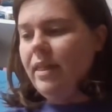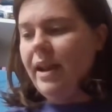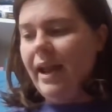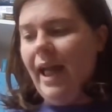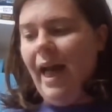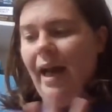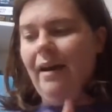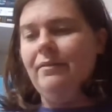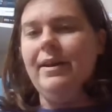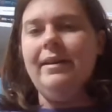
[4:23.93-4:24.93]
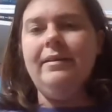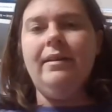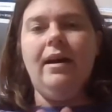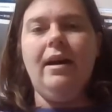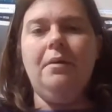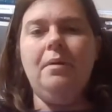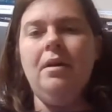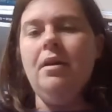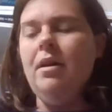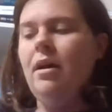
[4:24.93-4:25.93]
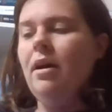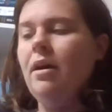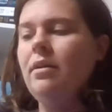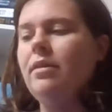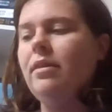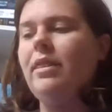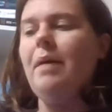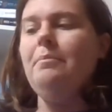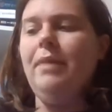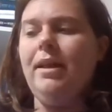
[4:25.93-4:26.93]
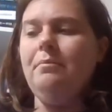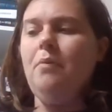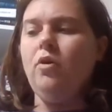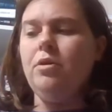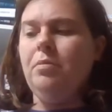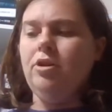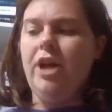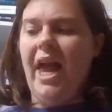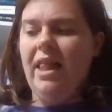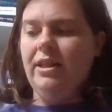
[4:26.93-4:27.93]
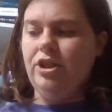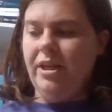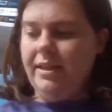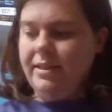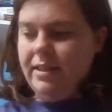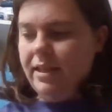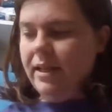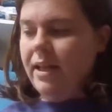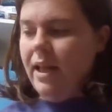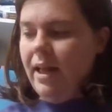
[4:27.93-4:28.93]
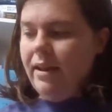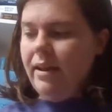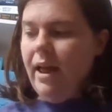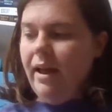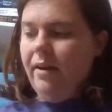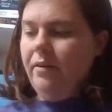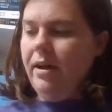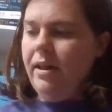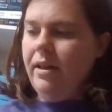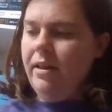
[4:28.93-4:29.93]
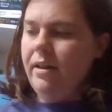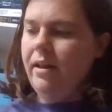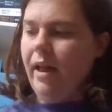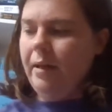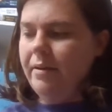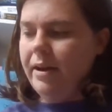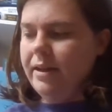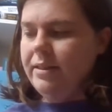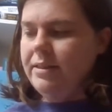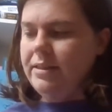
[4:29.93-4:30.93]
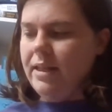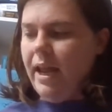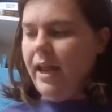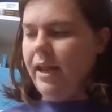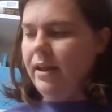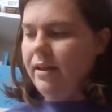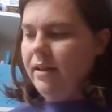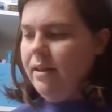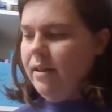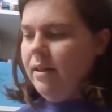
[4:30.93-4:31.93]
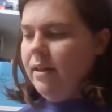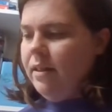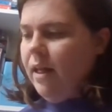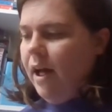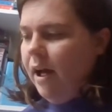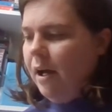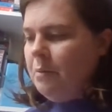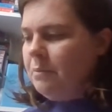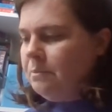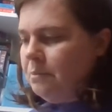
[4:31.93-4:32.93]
that I have um, that meet multiple challenges. Now I'm going to say um,